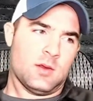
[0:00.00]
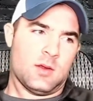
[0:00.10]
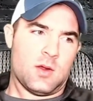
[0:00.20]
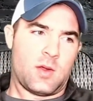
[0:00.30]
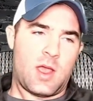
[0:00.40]

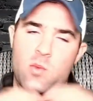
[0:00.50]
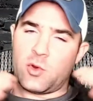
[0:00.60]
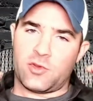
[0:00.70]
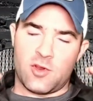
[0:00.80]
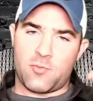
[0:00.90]
Okay,
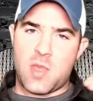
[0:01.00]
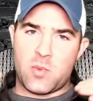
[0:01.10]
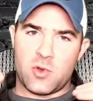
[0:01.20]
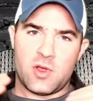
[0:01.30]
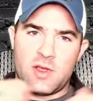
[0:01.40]
once enough
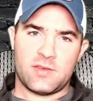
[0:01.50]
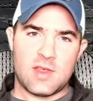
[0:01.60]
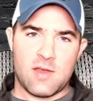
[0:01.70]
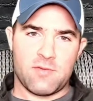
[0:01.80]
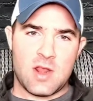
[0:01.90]
people see
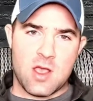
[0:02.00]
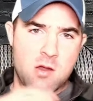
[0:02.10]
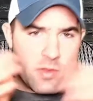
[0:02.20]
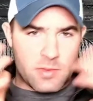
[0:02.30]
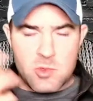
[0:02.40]
that video
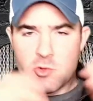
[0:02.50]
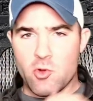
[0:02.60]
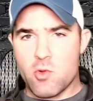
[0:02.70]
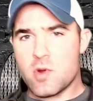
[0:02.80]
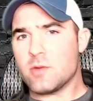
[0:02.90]
and you
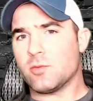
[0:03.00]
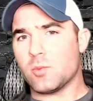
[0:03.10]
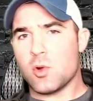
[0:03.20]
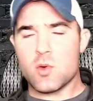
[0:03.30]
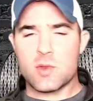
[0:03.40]
grow enough
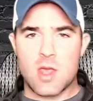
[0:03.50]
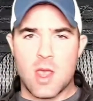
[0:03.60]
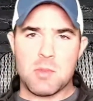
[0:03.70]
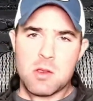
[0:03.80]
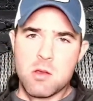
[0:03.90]
rapport with them,
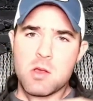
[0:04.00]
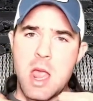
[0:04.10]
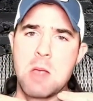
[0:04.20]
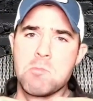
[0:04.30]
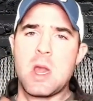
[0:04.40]
you're like, okay,
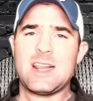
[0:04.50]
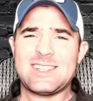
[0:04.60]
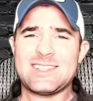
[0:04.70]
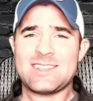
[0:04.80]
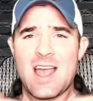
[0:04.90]
I like
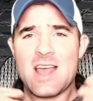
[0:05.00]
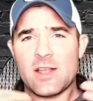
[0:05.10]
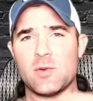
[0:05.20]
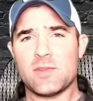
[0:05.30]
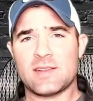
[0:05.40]
this guy. I like
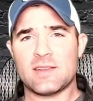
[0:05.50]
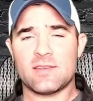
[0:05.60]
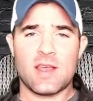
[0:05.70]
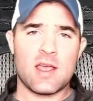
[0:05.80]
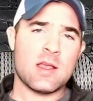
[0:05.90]
what he's got to
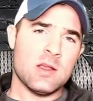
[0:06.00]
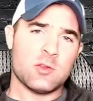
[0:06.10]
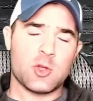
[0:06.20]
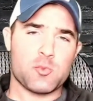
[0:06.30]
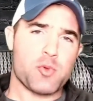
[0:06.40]
say.
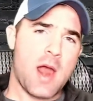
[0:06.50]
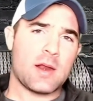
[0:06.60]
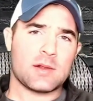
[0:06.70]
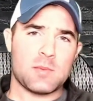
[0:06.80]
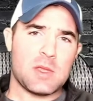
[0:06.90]
Good
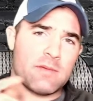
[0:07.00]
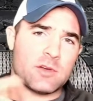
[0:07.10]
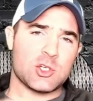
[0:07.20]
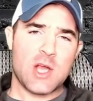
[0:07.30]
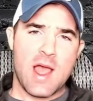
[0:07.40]
product. Let me give it a
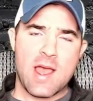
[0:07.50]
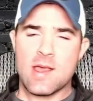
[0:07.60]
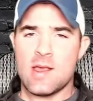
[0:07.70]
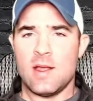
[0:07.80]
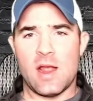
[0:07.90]
shot.
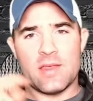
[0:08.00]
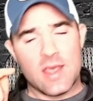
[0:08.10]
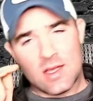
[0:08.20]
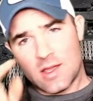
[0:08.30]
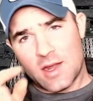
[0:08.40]
And they
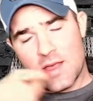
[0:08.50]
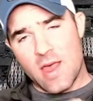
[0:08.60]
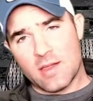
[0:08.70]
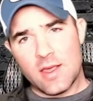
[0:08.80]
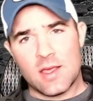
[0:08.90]
click on
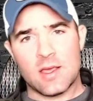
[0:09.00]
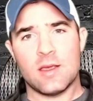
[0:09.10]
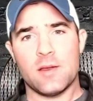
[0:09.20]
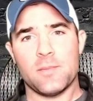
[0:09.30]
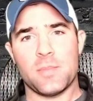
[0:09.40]
that link
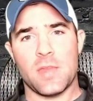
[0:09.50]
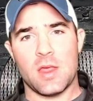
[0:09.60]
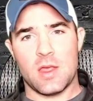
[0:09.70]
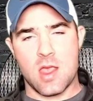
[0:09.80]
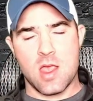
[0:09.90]

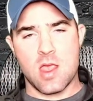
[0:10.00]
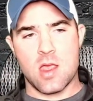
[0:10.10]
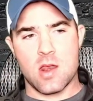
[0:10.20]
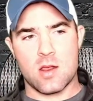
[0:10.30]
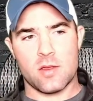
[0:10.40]

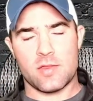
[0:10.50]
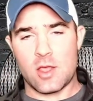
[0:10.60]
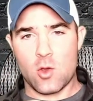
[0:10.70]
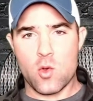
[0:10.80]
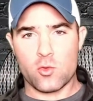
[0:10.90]
and they
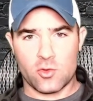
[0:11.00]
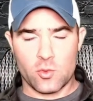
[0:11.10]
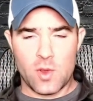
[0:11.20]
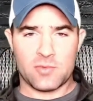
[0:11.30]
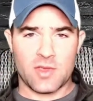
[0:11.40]
go to the
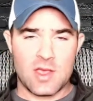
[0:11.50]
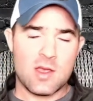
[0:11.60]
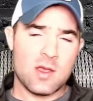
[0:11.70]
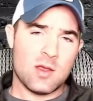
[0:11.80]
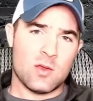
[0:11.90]
website.
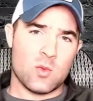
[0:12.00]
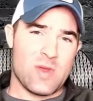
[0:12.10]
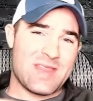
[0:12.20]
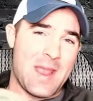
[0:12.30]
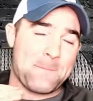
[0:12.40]
When
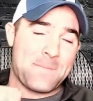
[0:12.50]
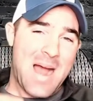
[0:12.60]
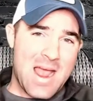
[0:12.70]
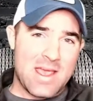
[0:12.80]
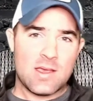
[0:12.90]
they
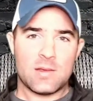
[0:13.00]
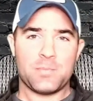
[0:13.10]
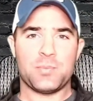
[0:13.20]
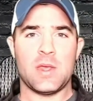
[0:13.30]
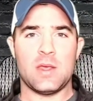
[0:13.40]
buy it,
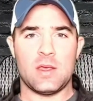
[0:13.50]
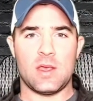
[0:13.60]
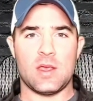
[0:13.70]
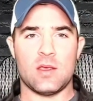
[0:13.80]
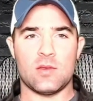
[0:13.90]

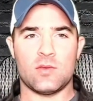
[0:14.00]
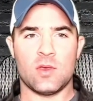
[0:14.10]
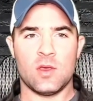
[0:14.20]
is